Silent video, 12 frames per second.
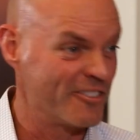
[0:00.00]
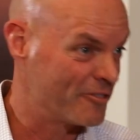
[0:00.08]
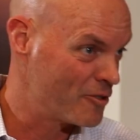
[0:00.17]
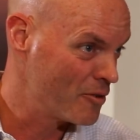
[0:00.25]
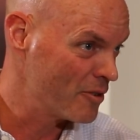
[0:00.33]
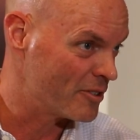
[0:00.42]
Of
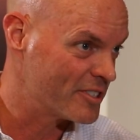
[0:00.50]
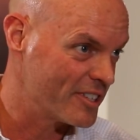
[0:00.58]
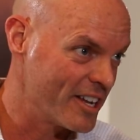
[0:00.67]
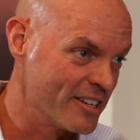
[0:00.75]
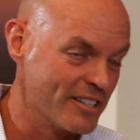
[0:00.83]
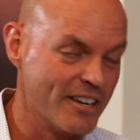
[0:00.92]
course.
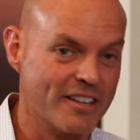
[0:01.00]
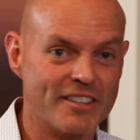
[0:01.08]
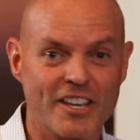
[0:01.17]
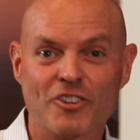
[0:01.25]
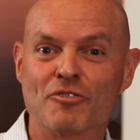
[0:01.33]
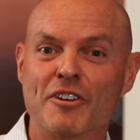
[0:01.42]
And
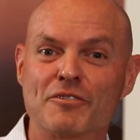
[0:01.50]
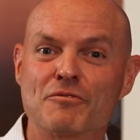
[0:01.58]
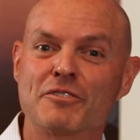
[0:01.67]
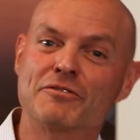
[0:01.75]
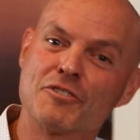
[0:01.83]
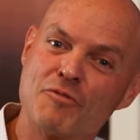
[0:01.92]
thank you,
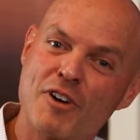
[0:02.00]
everyone, for